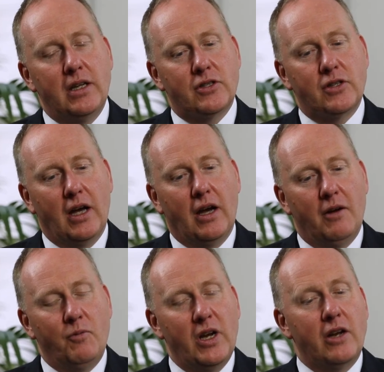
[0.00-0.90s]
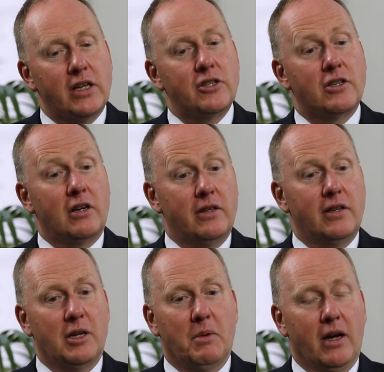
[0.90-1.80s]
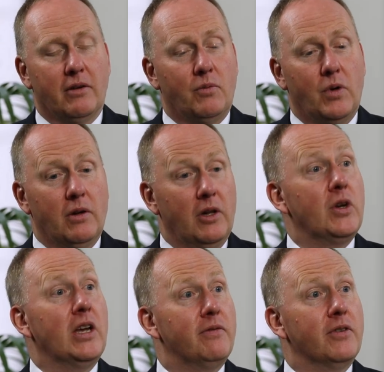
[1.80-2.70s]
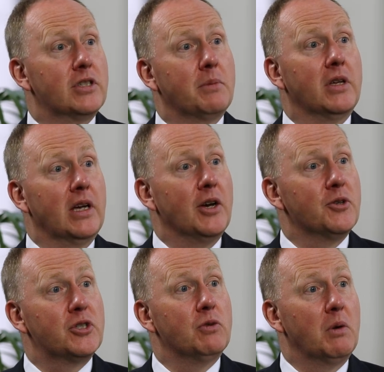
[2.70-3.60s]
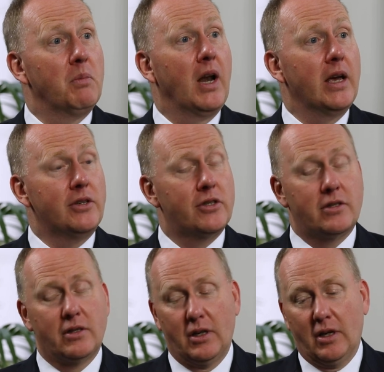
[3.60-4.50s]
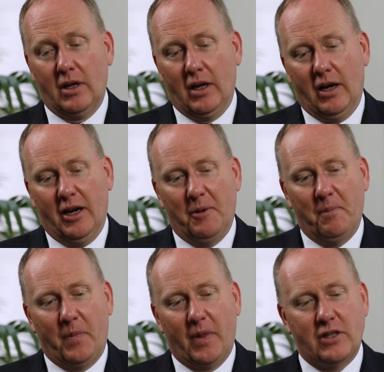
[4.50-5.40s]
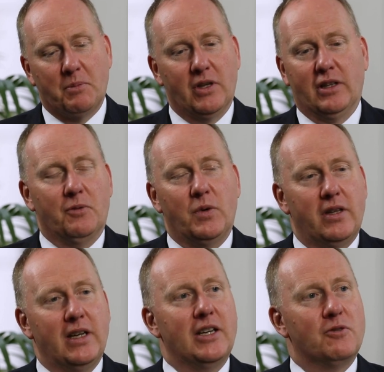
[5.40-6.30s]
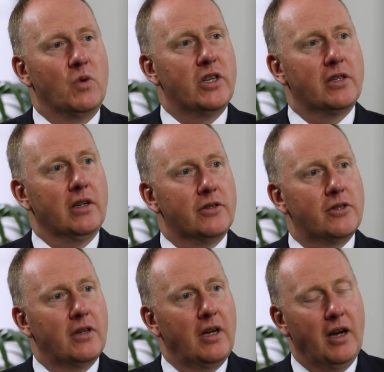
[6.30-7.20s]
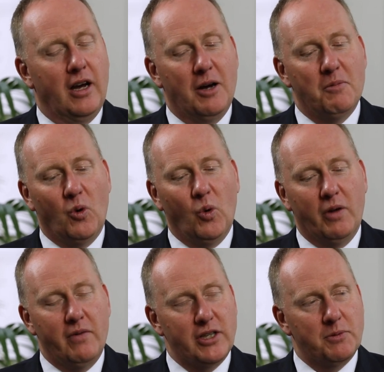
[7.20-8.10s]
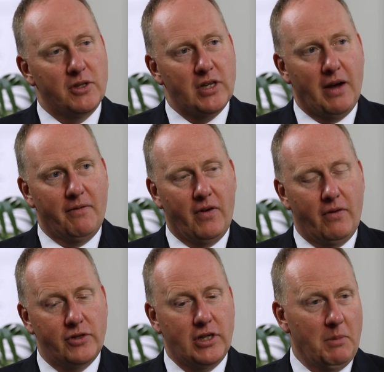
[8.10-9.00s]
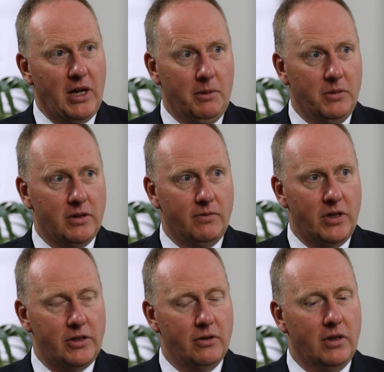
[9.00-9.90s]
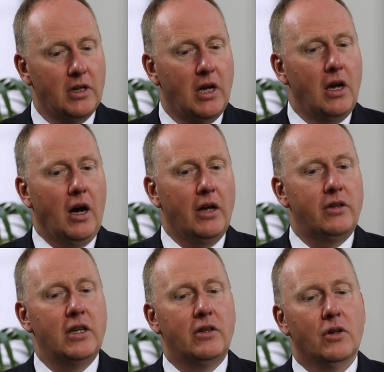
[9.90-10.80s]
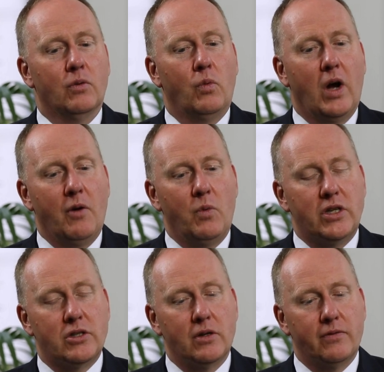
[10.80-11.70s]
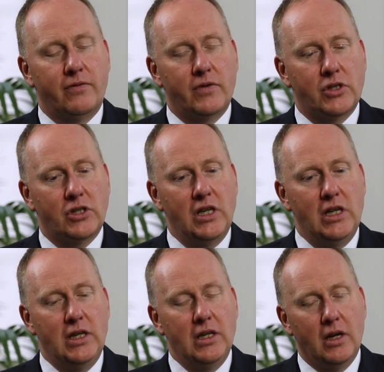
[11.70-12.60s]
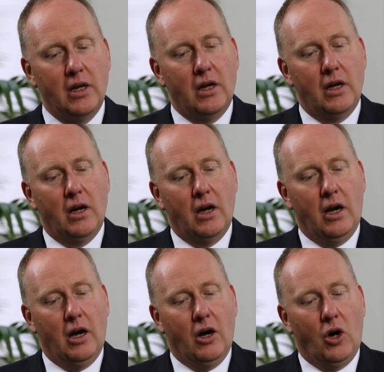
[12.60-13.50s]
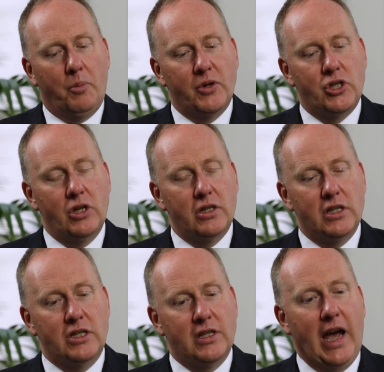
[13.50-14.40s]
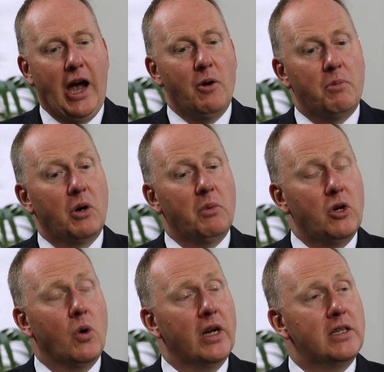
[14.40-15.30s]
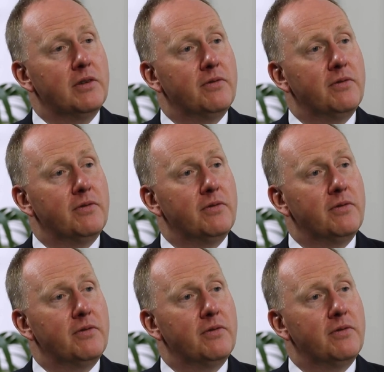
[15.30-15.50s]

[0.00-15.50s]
it's, we don't necessarily think about, we're looking for something else to replace something that we think is riskless. All investments have some element of risk to it. I think that where we sort of see opportunities now are probably quite